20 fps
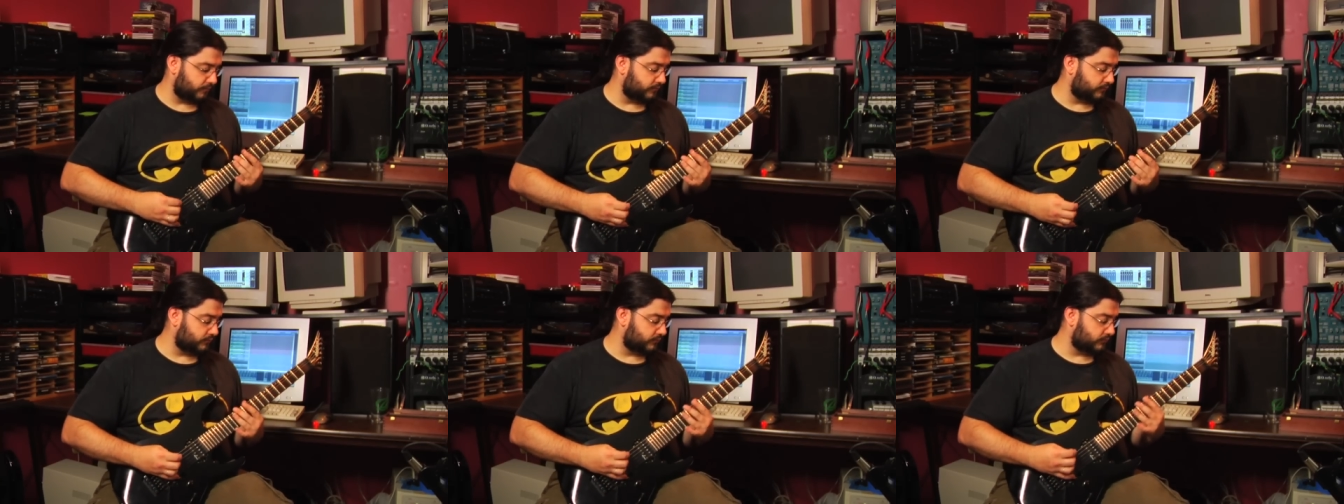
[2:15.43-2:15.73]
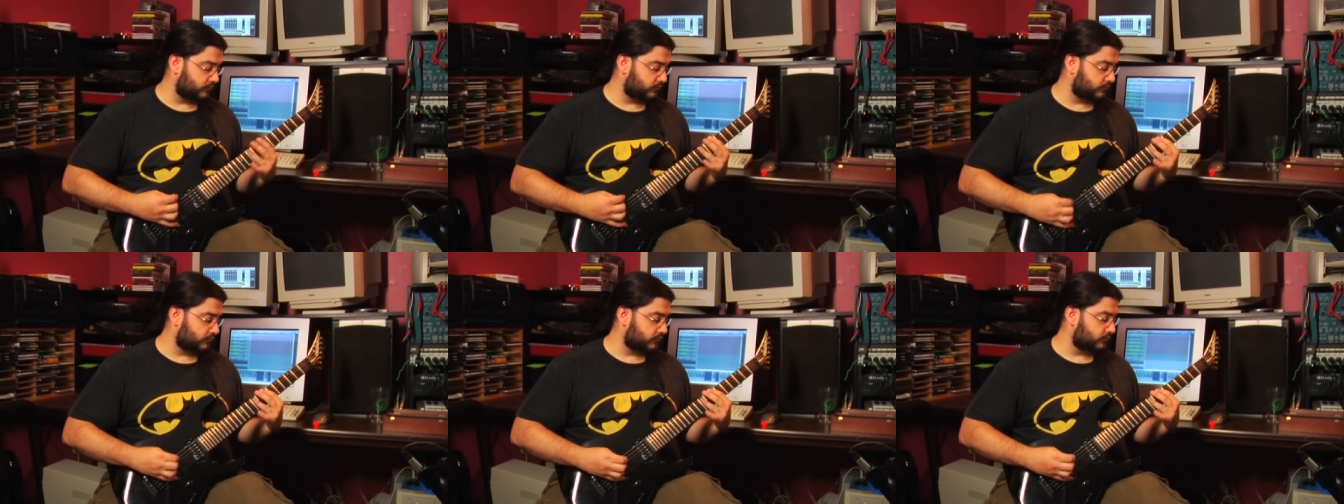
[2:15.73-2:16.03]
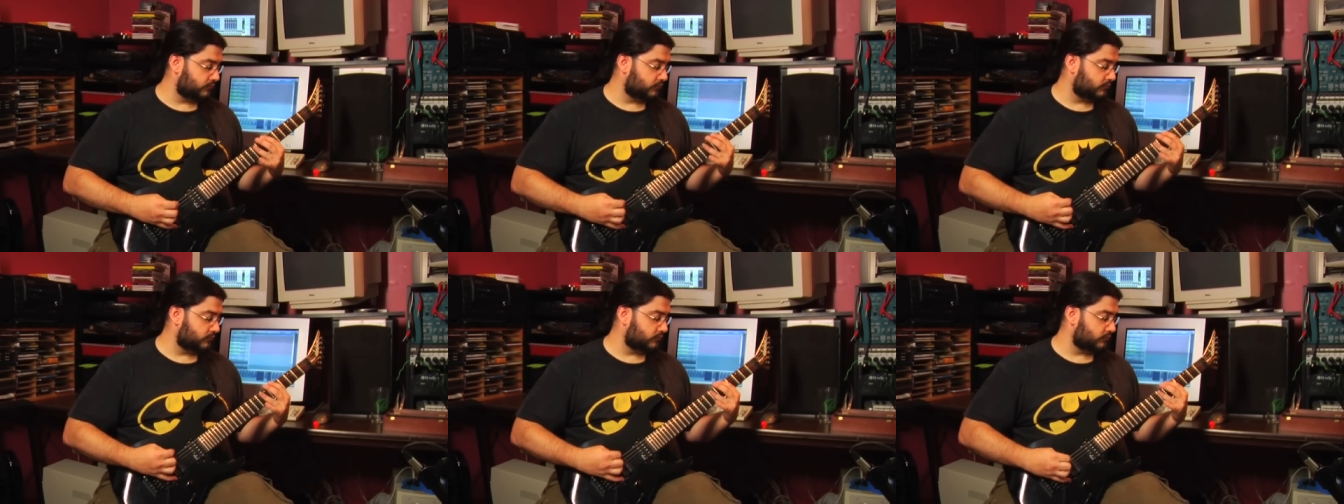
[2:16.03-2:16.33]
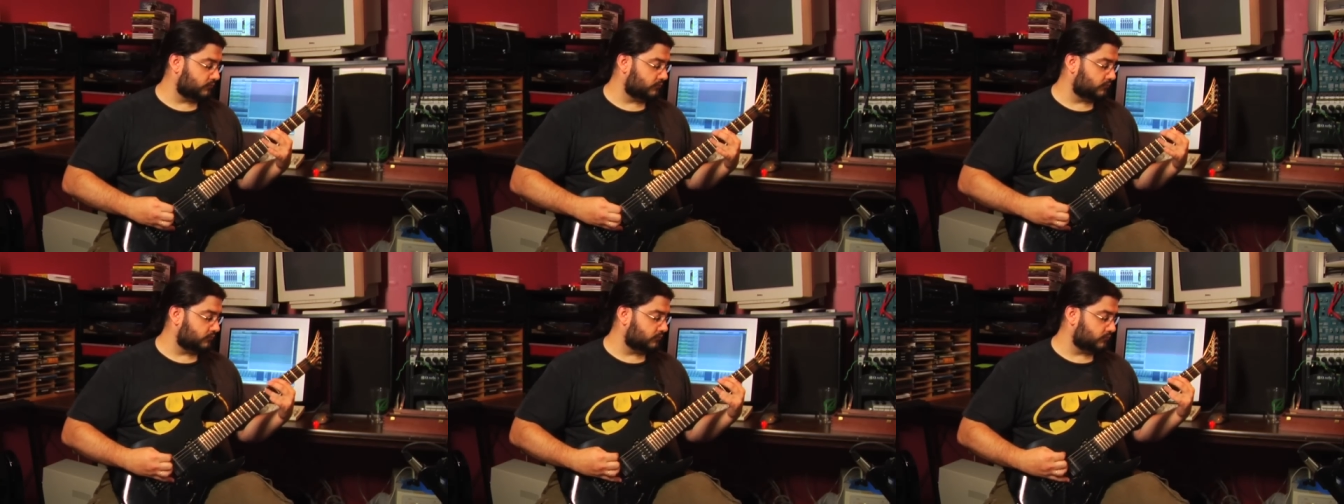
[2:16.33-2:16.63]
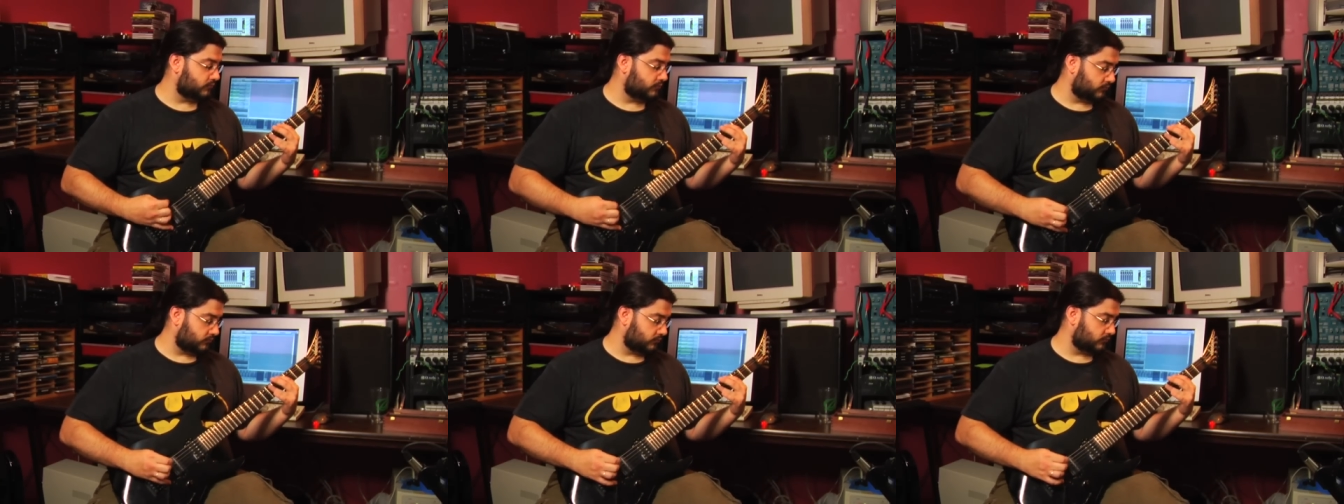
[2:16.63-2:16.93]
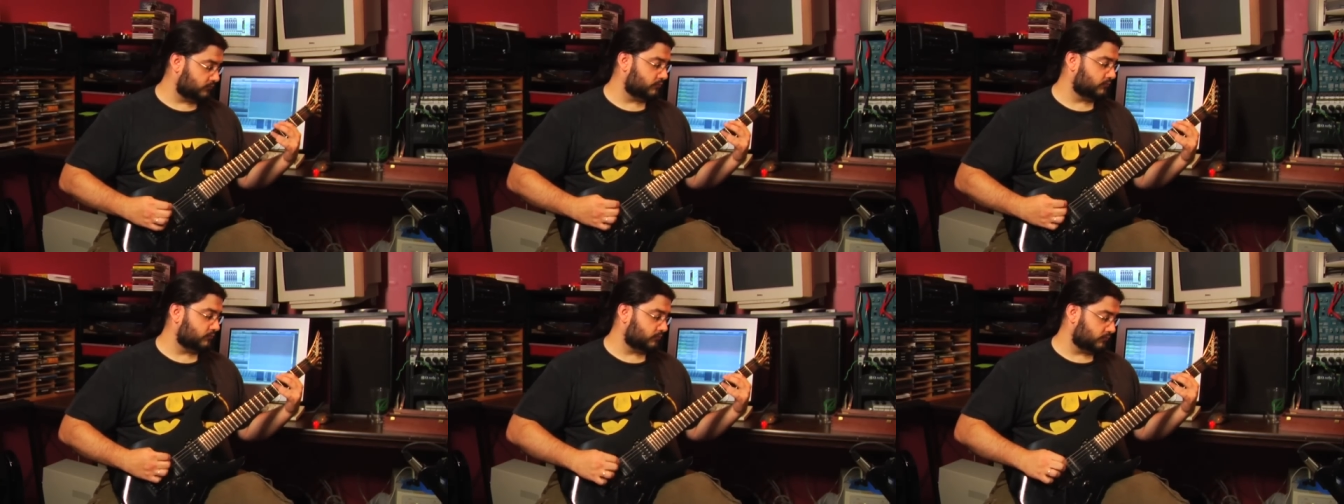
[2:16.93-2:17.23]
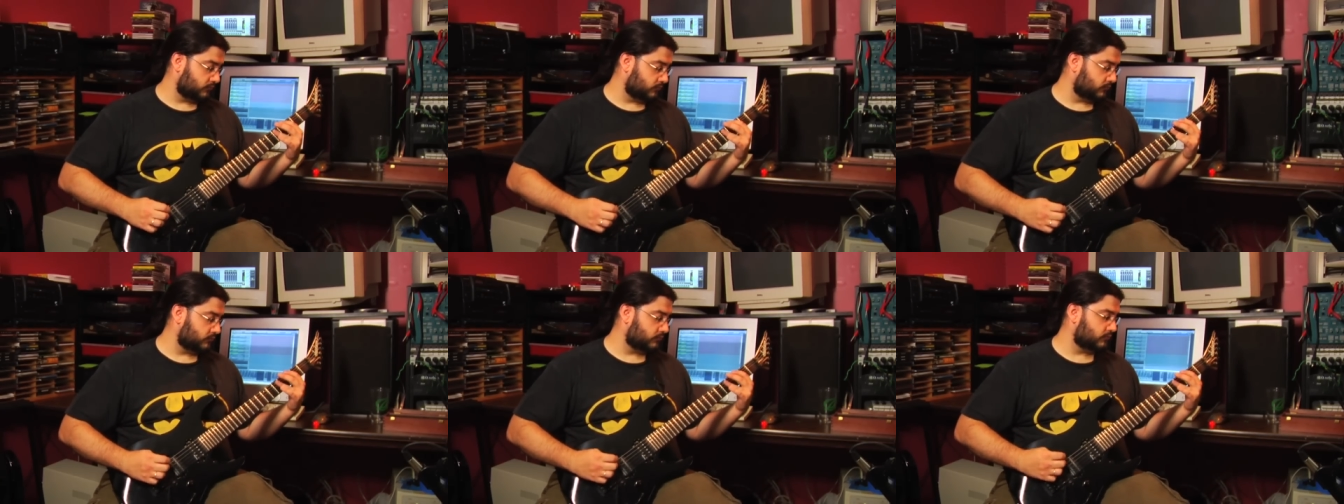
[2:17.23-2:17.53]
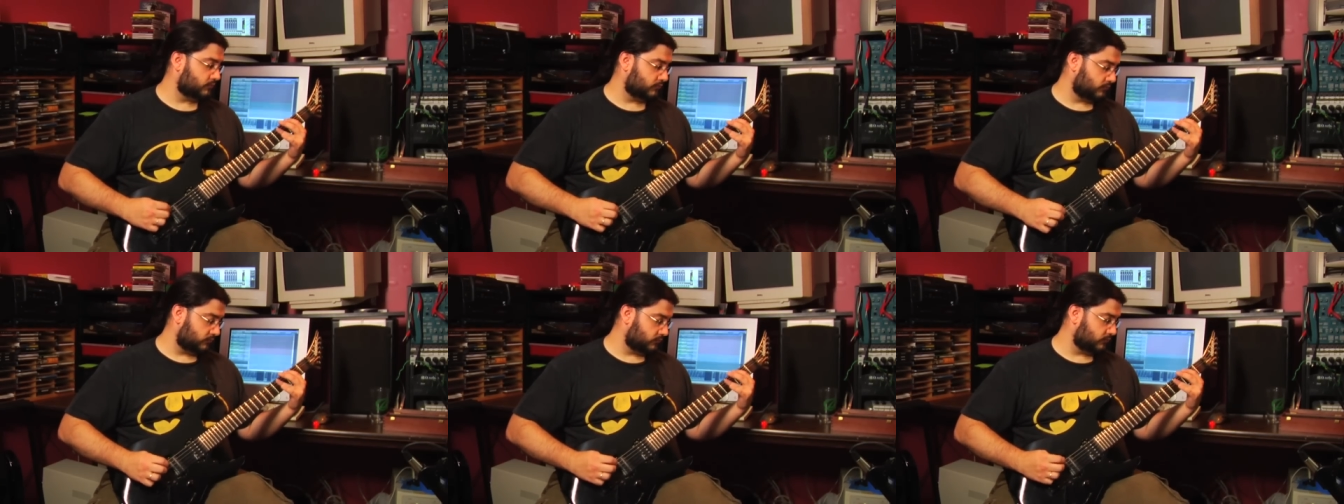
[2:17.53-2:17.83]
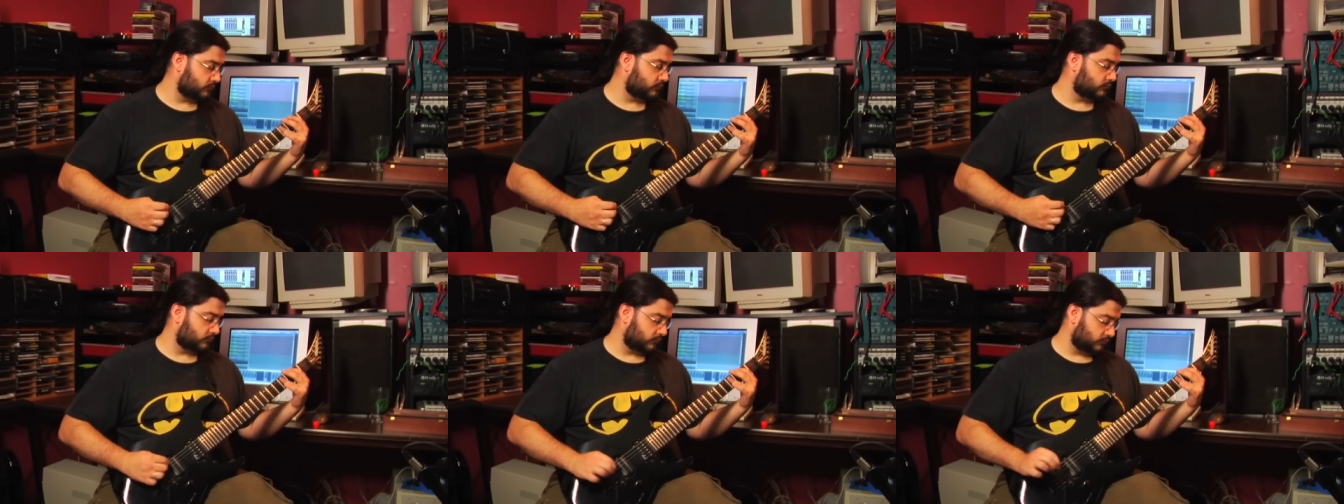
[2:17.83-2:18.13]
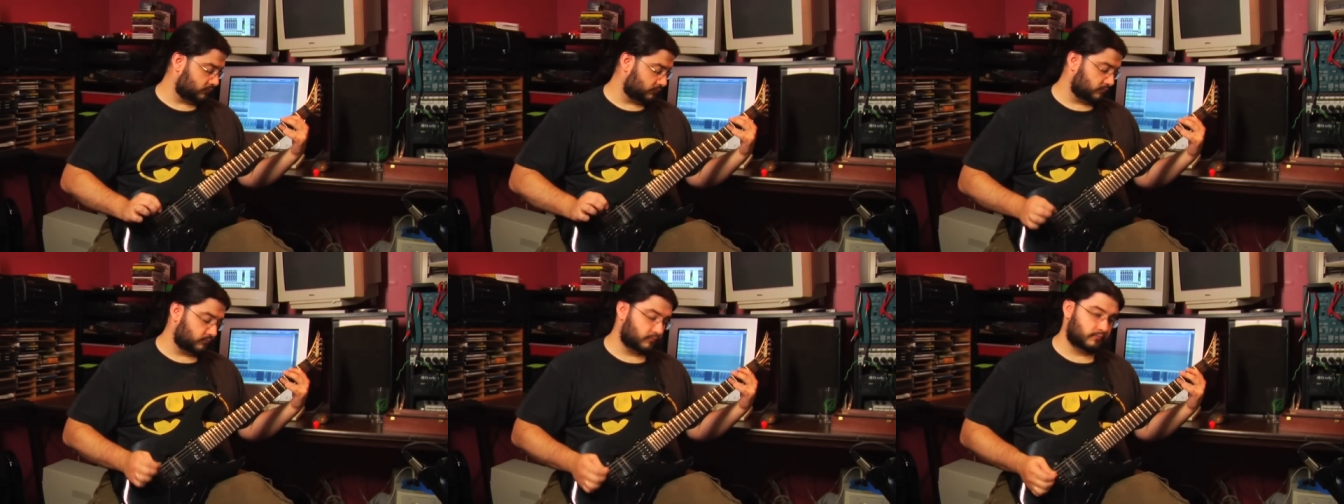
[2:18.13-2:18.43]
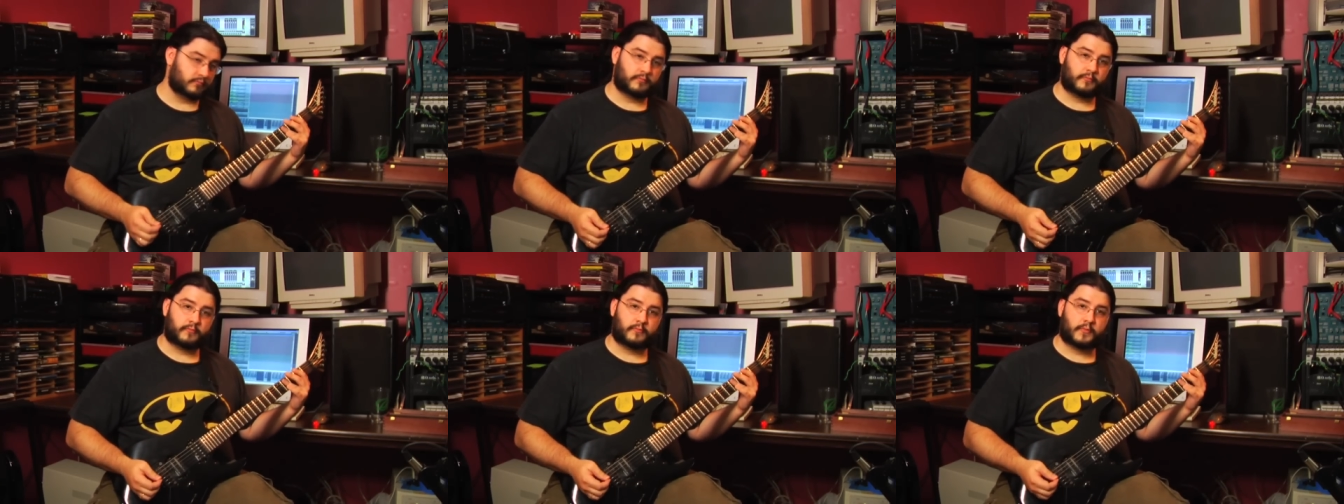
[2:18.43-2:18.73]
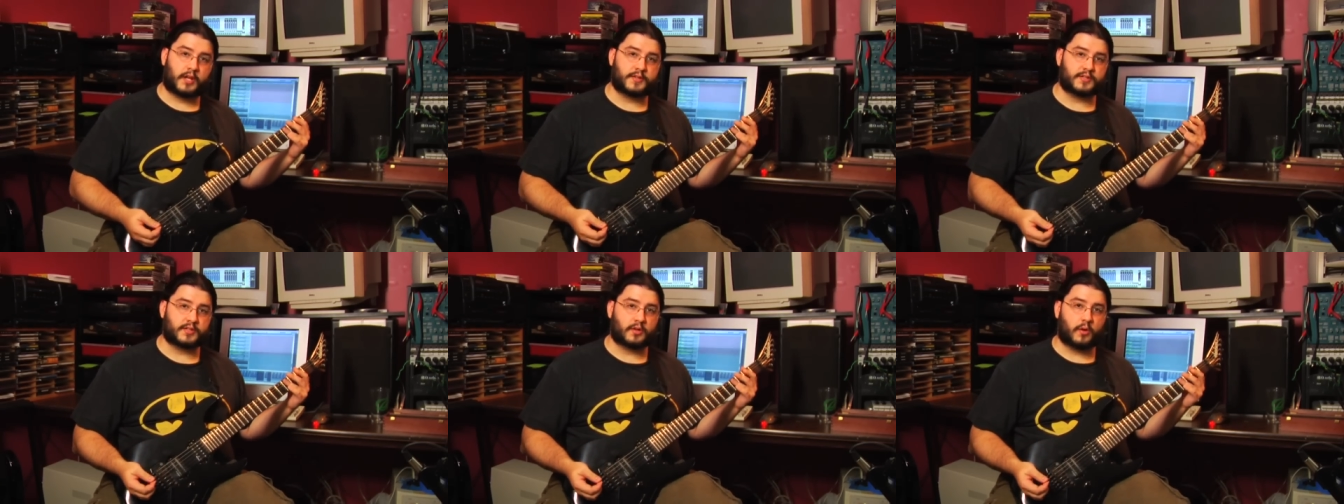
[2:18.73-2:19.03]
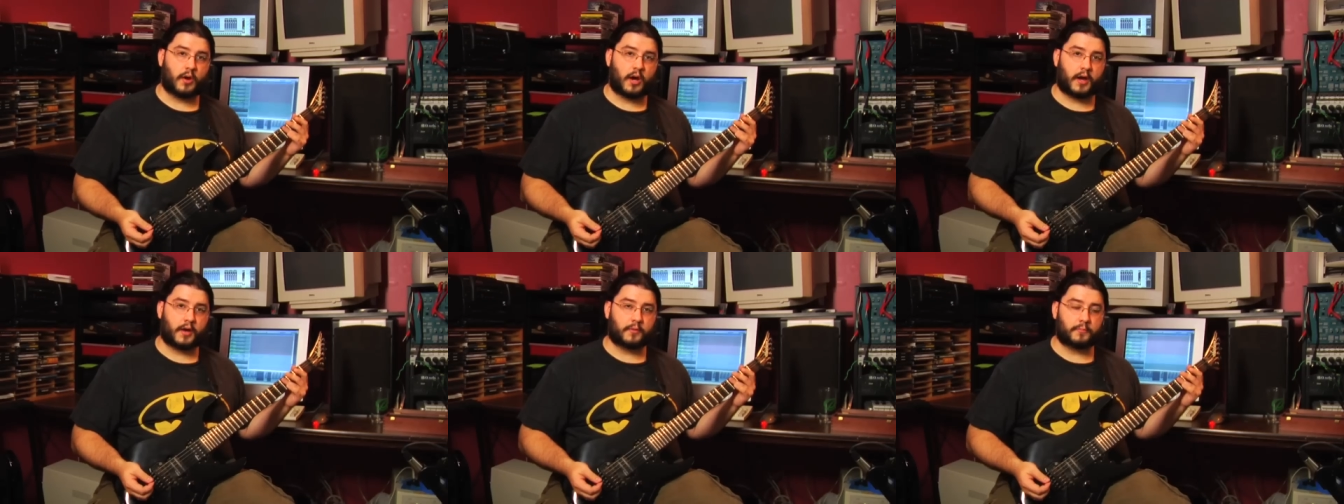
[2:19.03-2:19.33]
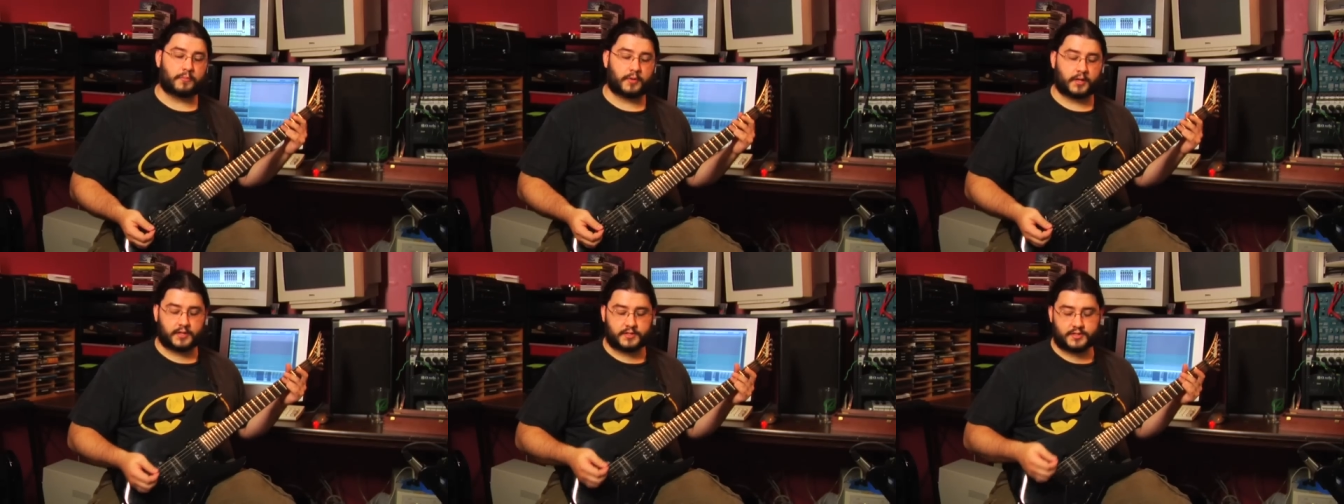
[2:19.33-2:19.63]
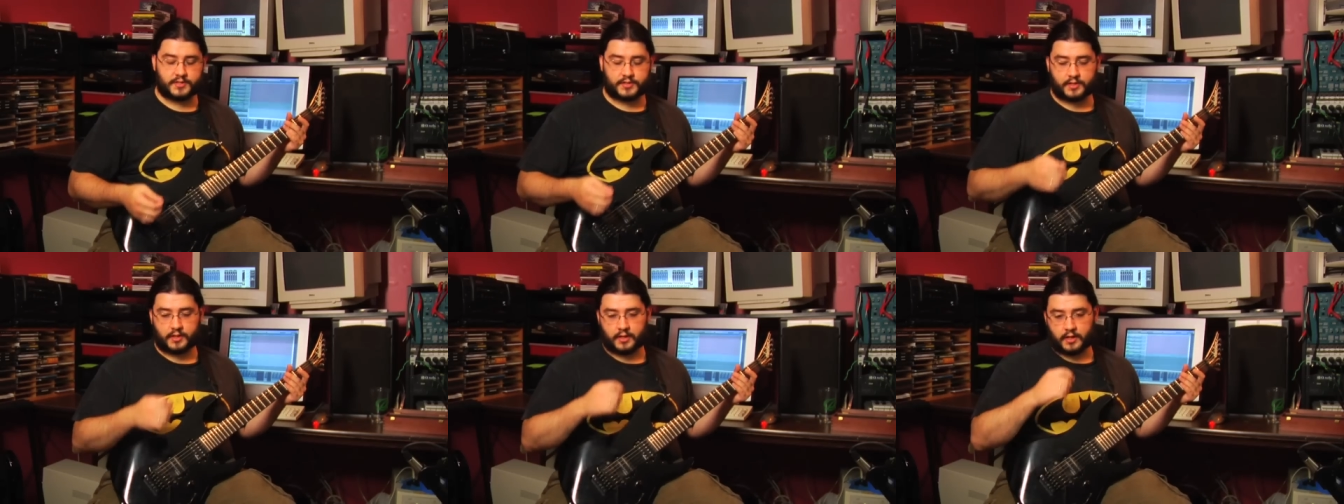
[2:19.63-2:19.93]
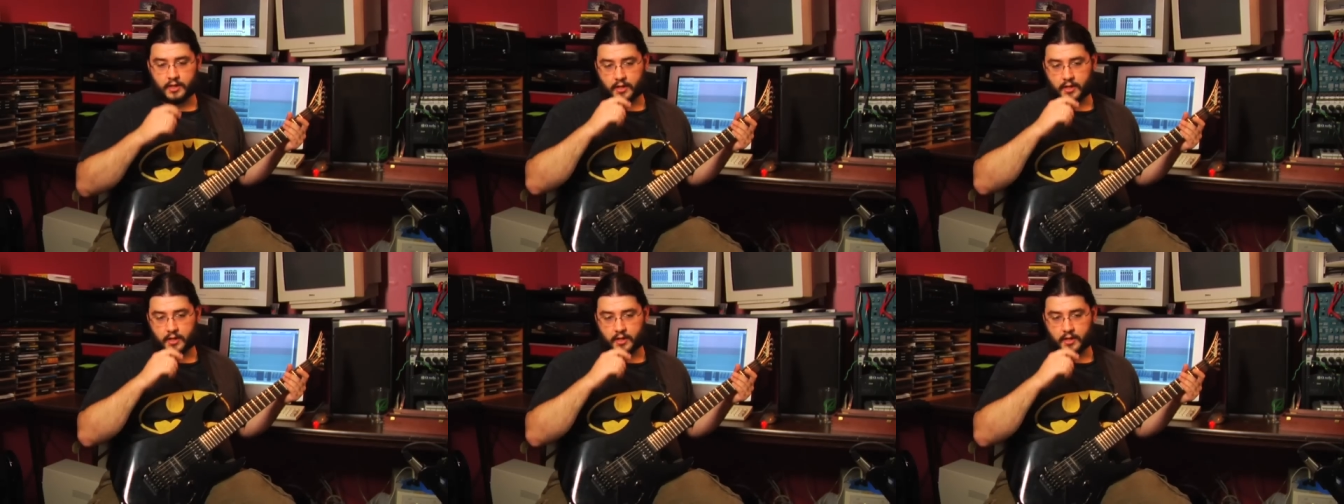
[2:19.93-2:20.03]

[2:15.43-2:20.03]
as you go higher pitched.